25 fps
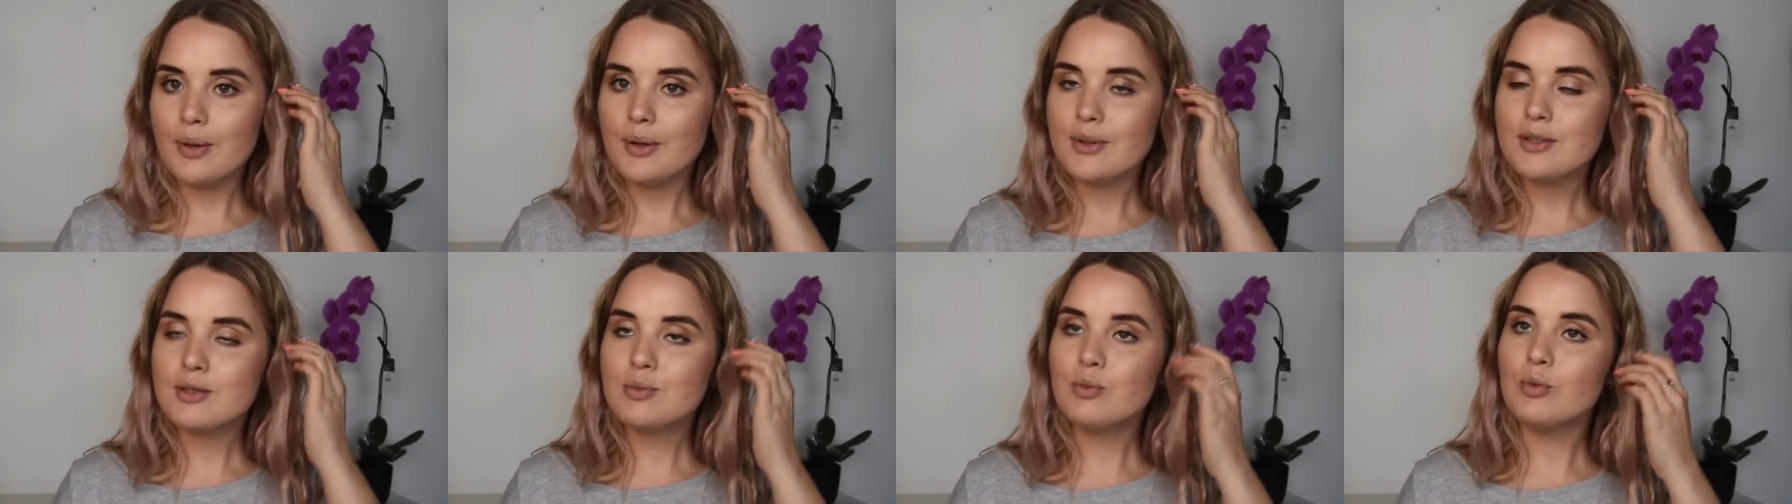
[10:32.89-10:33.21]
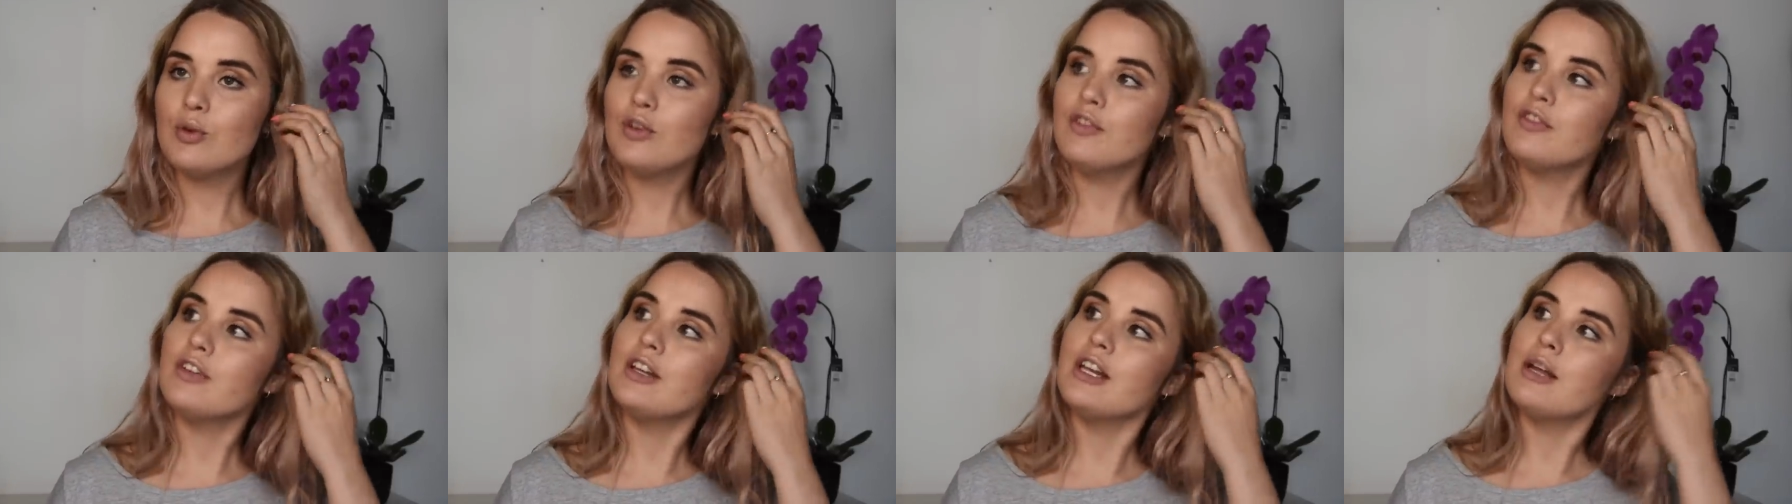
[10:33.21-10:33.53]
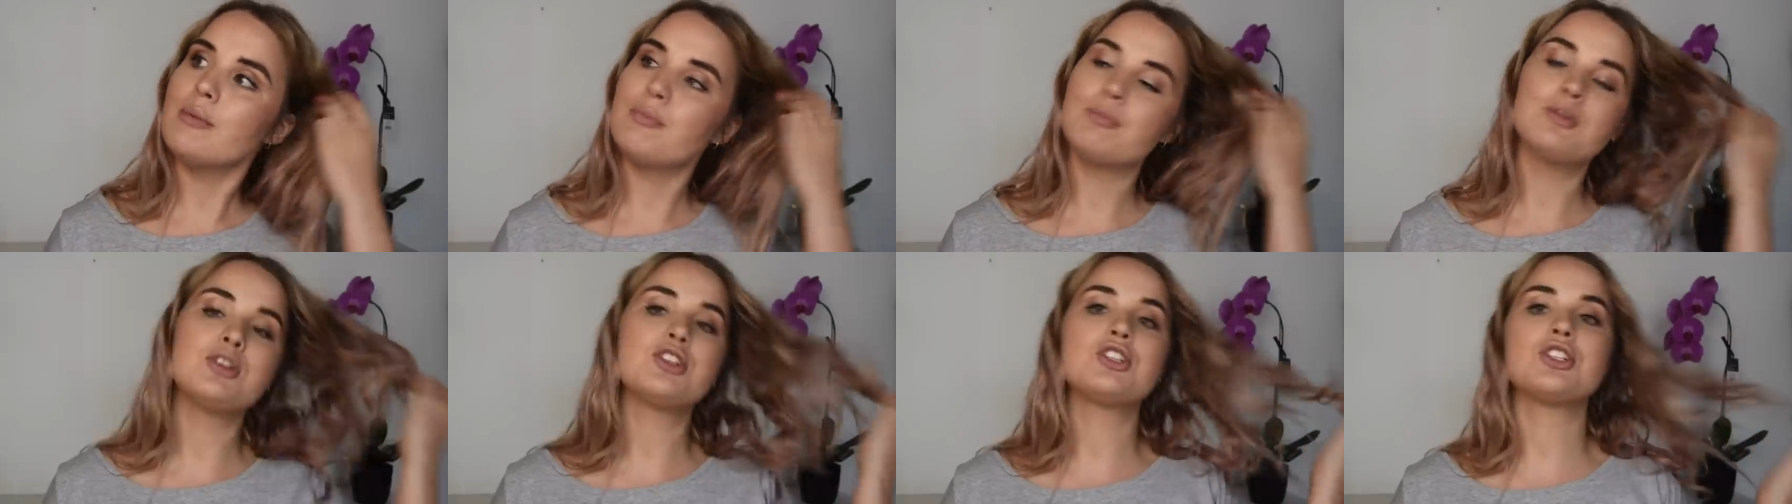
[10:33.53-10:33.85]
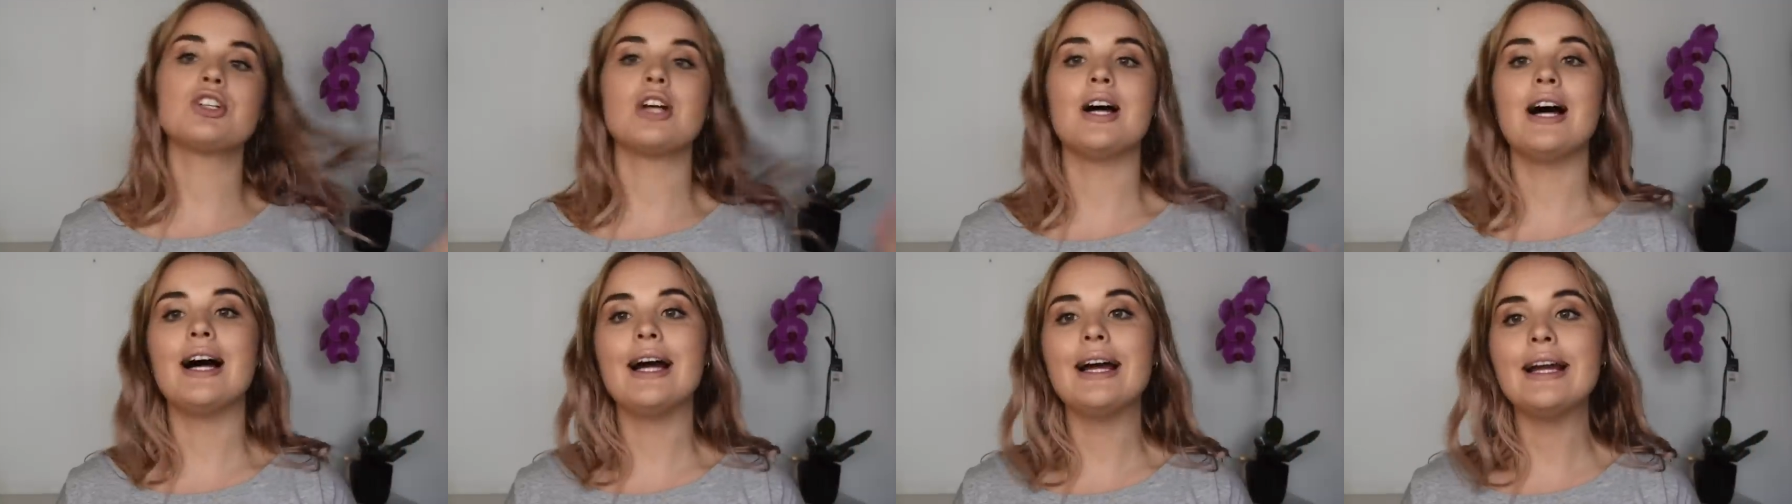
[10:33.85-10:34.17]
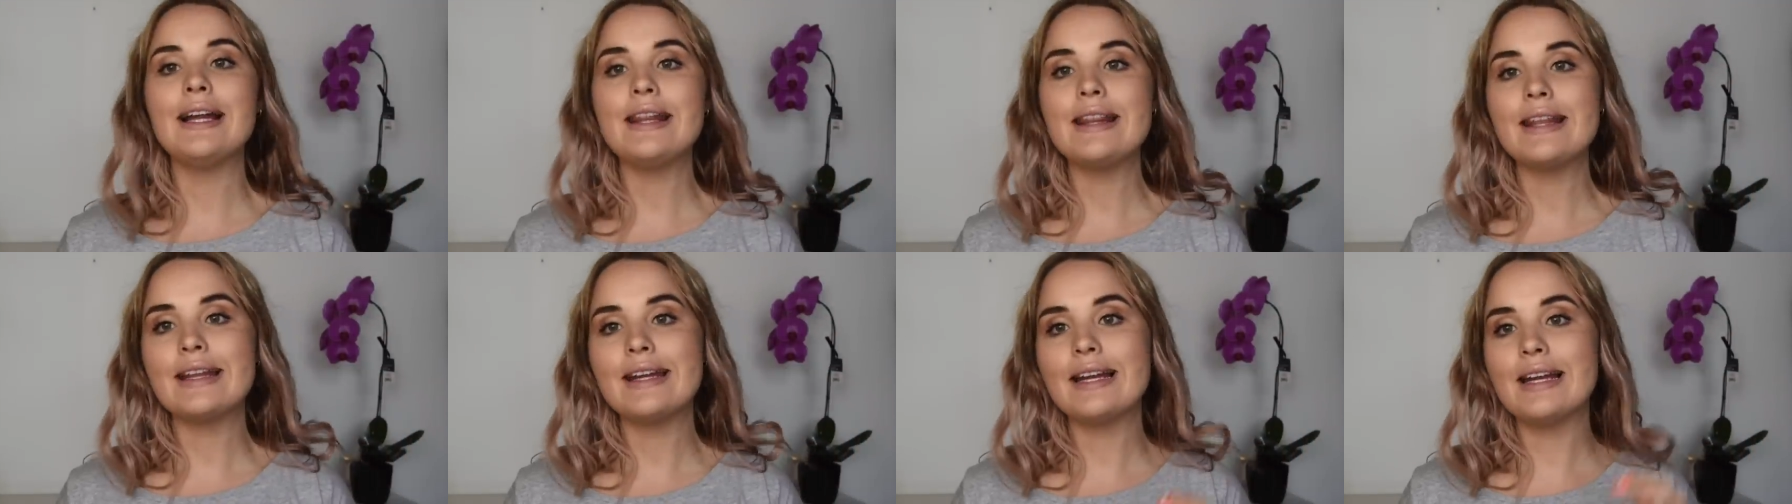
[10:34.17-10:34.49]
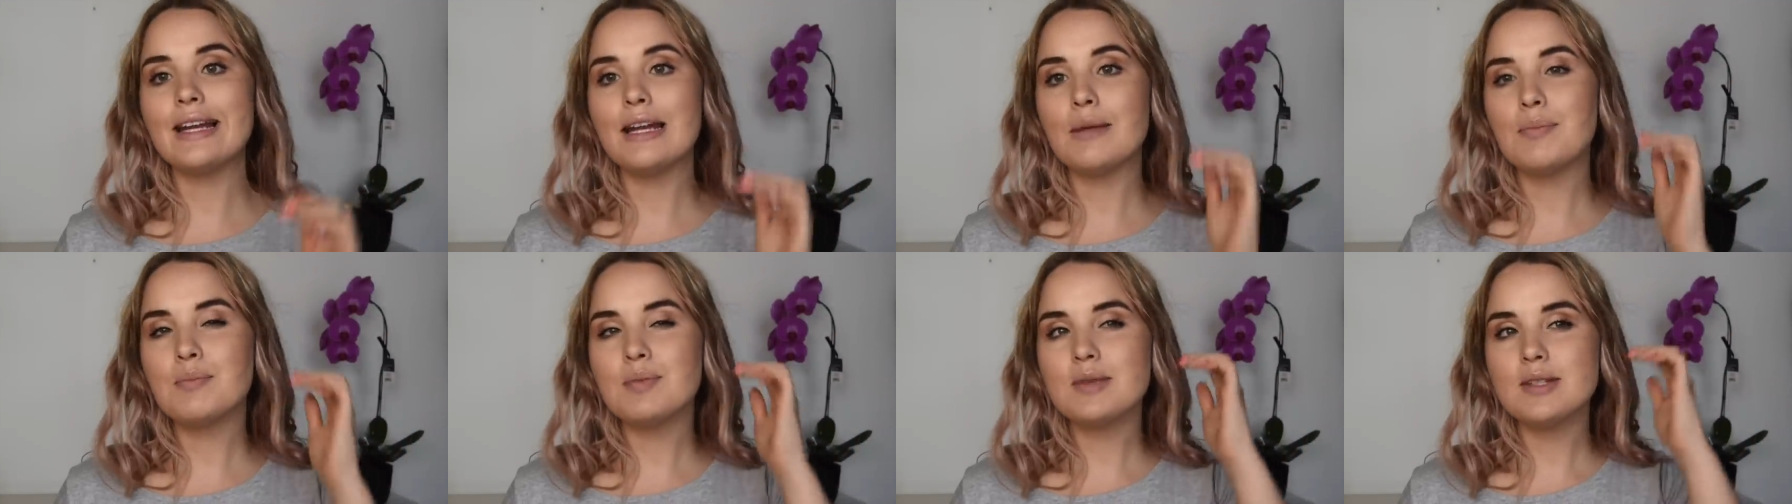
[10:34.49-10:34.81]
It's more of a lip shine than a
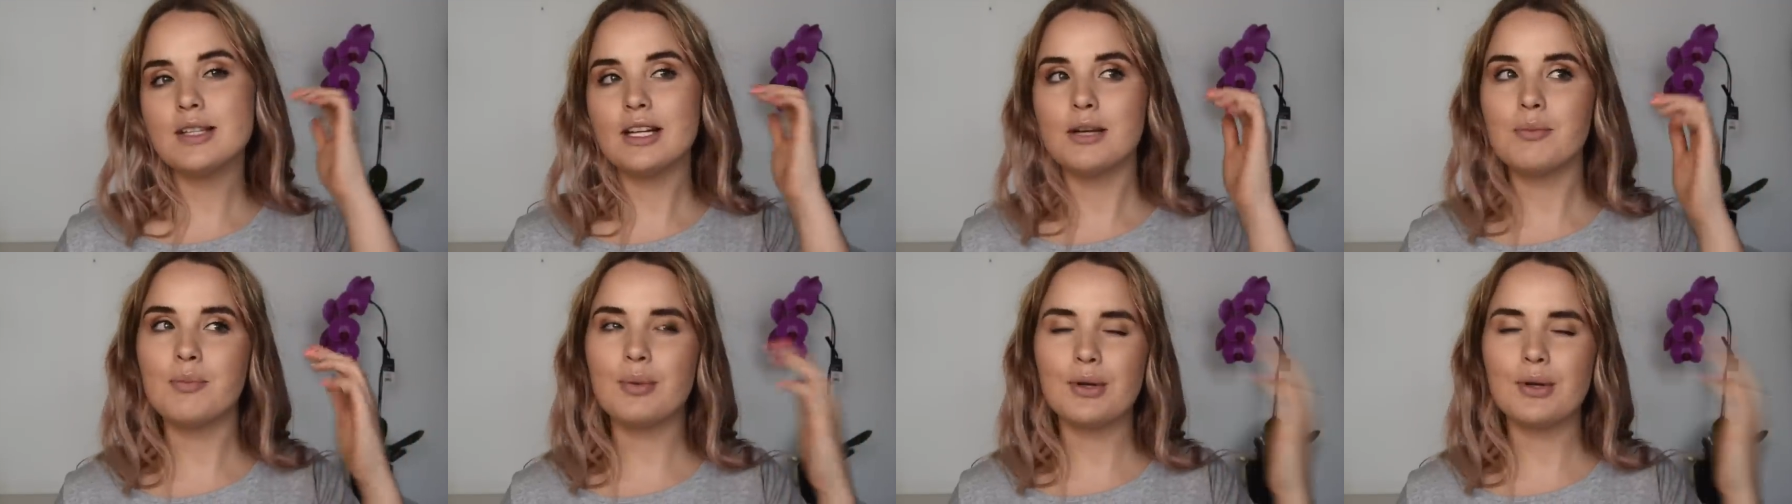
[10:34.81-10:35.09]
lipstick,